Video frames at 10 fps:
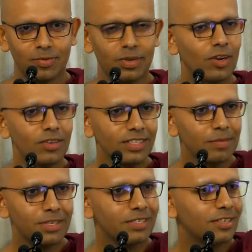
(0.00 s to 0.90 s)
We are not in
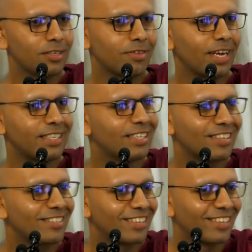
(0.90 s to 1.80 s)
the business of
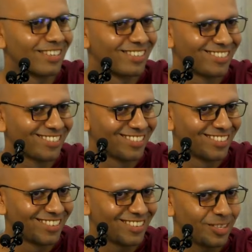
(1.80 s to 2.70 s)
hating the sinner.
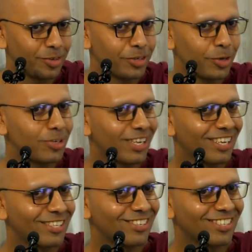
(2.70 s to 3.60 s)
So don't
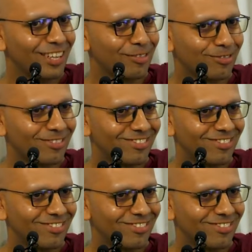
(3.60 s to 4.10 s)
hate yourself.